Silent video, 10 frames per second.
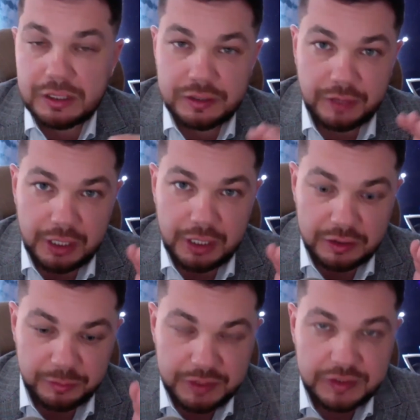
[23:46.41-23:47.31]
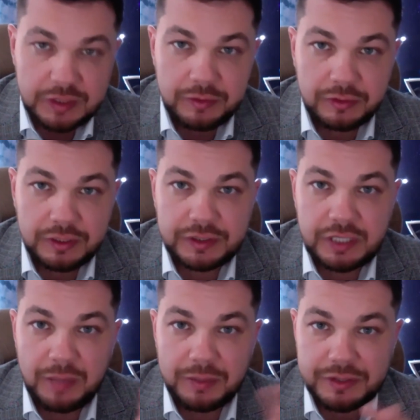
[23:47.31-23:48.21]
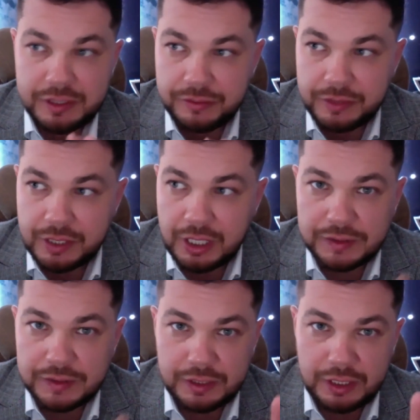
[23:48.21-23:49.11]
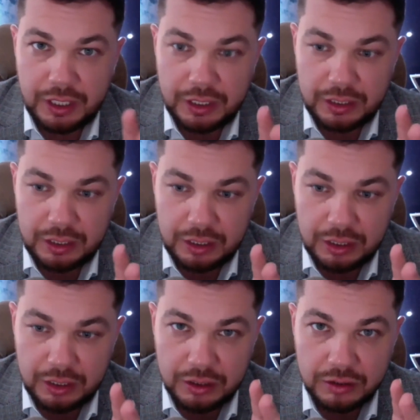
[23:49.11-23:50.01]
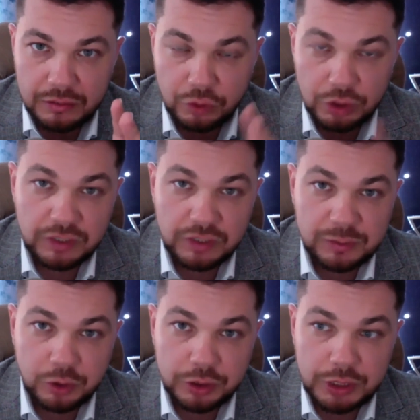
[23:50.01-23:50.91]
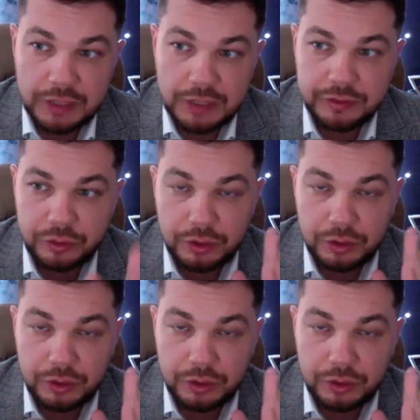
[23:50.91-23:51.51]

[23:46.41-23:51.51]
then local authorities approval, certification, and bringing into operation.